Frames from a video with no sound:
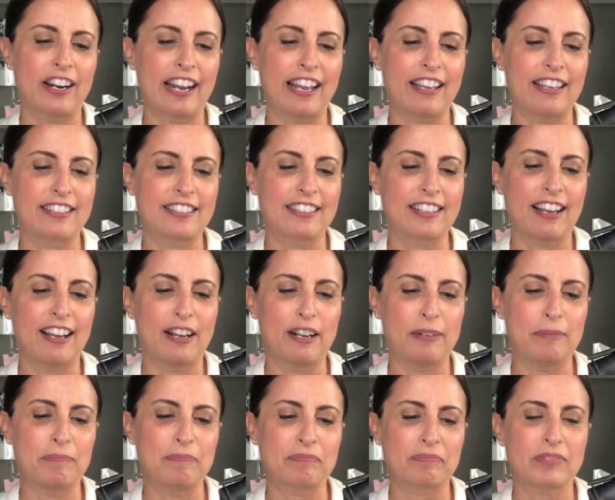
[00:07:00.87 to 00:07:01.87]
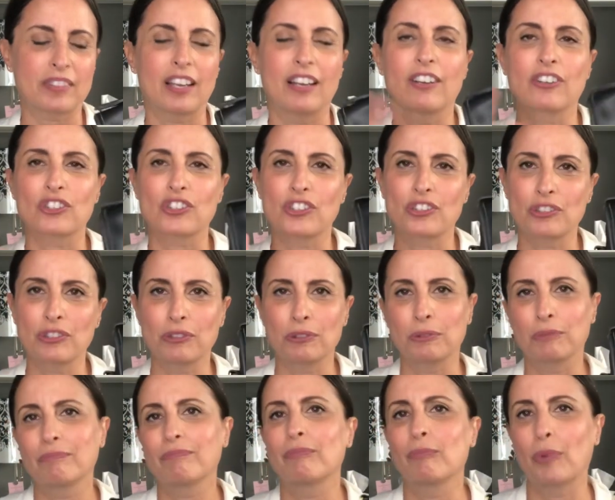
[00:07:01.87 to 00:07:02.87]
and um, I'll show you
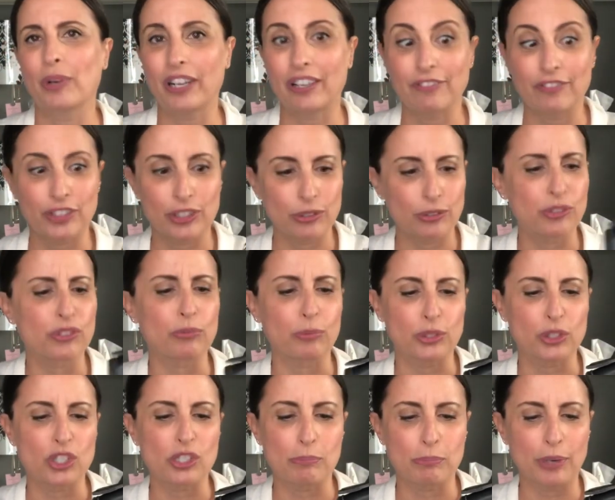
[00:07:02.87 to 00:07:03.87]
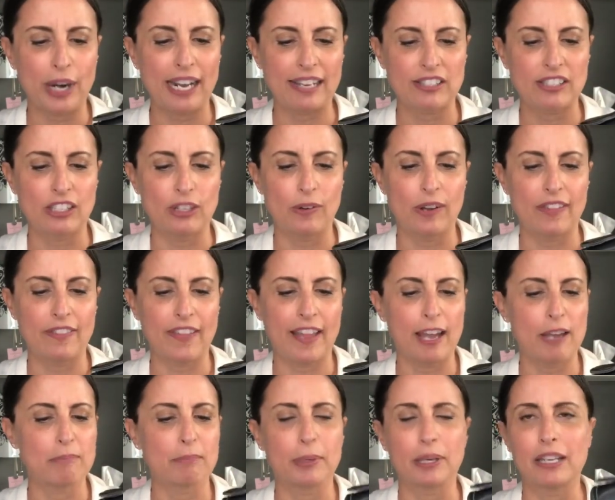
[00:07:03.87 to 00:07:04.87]
what I've used, which is Brasso on
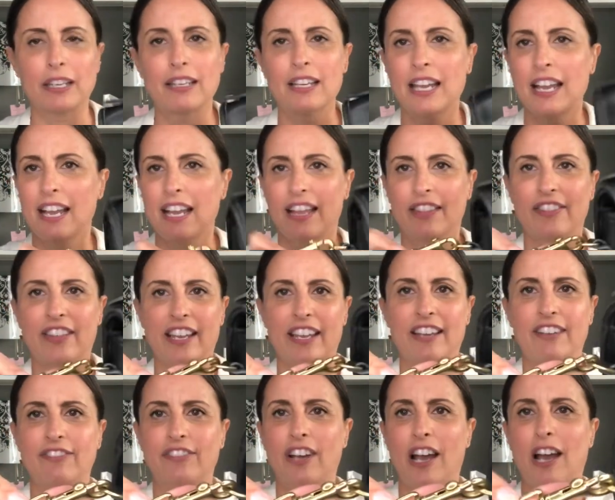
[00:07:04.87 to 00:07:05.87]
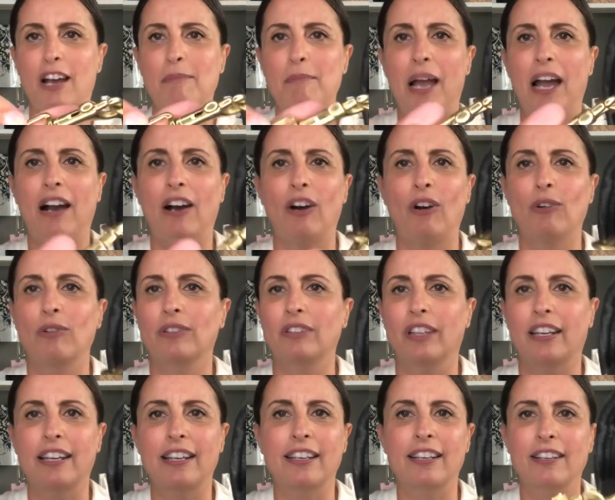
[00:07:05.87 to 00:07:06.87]
that, but they have come out
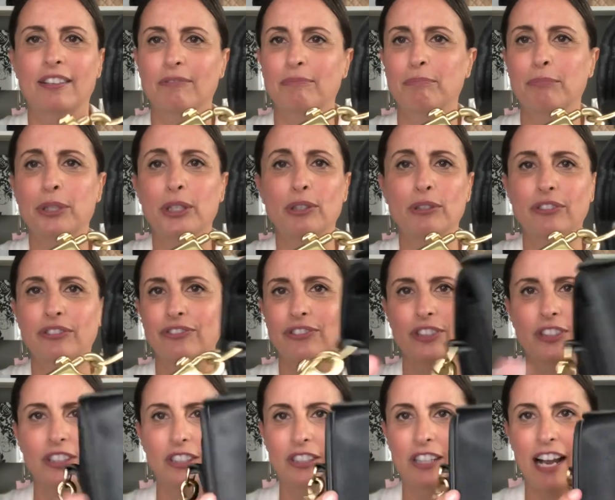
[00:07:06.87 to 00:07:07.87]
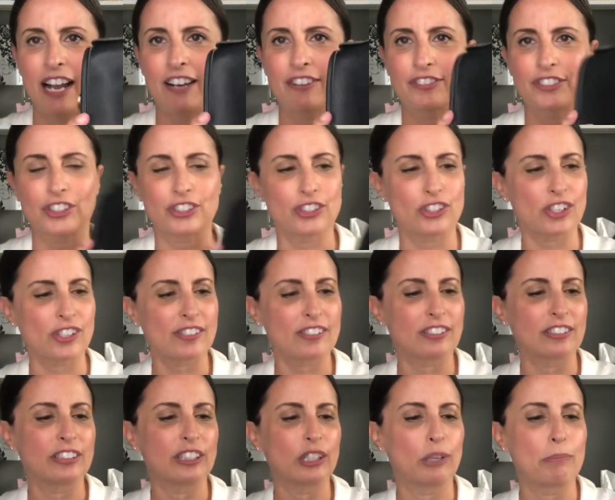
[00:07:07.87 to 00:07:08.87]
like beautiful after just a
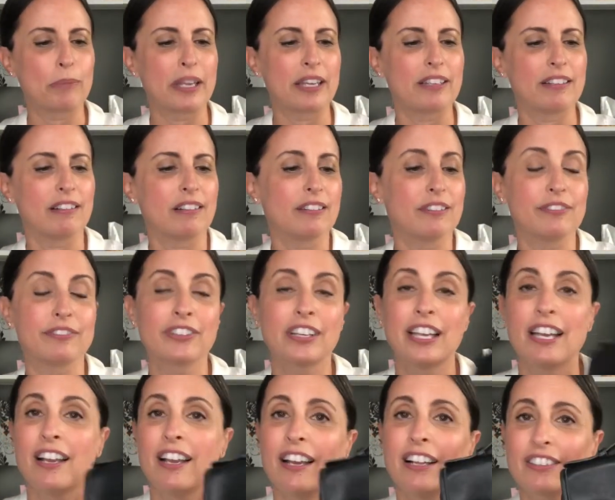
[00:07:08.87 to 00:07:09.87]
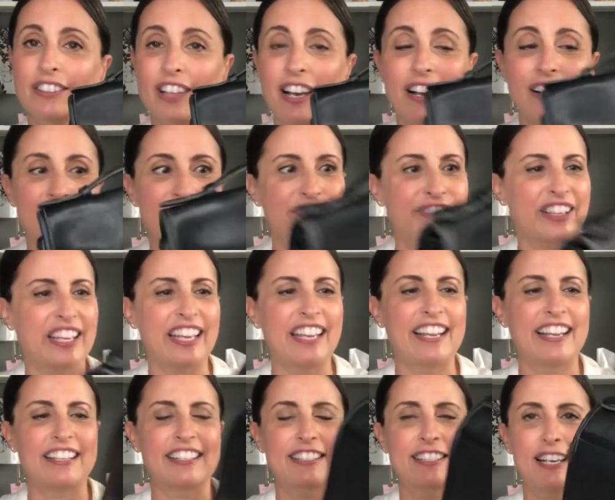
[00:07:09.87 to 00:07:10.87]
little bit of love,
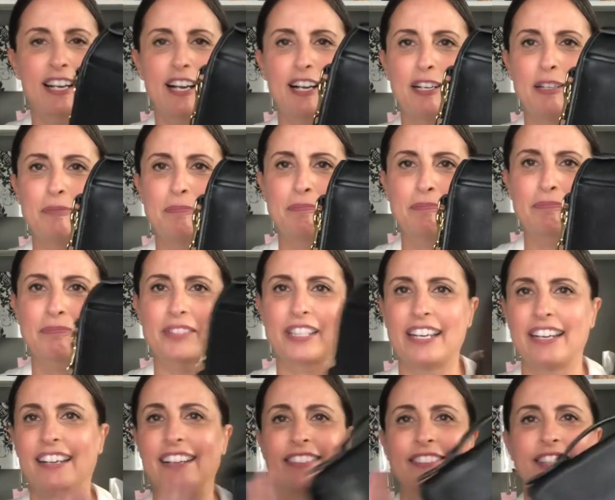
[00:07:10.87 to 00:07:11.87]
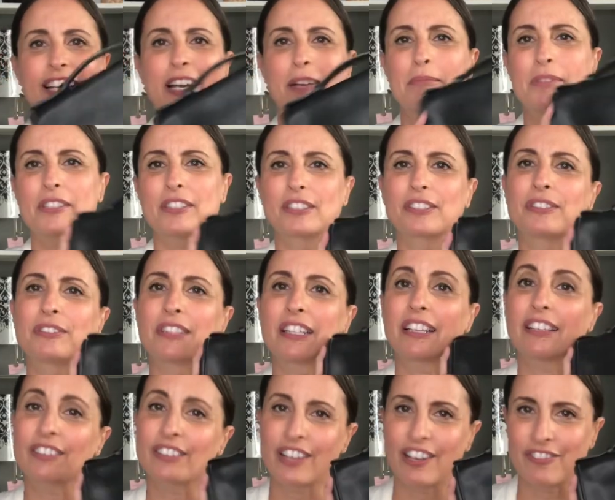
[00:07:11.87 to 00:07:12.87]
and um, yeah,
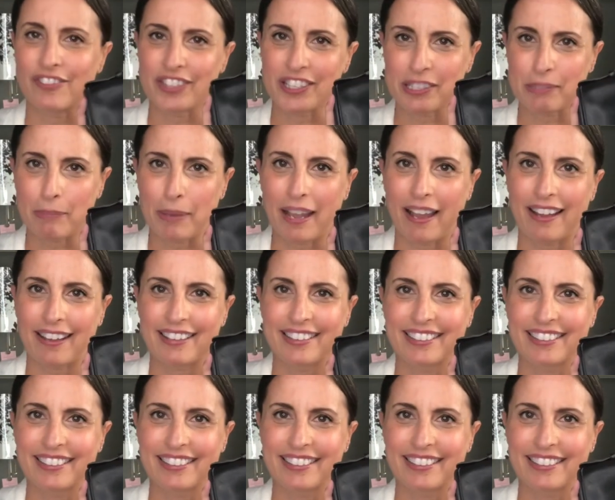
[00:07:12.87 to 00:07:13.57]
absolutely love this bag.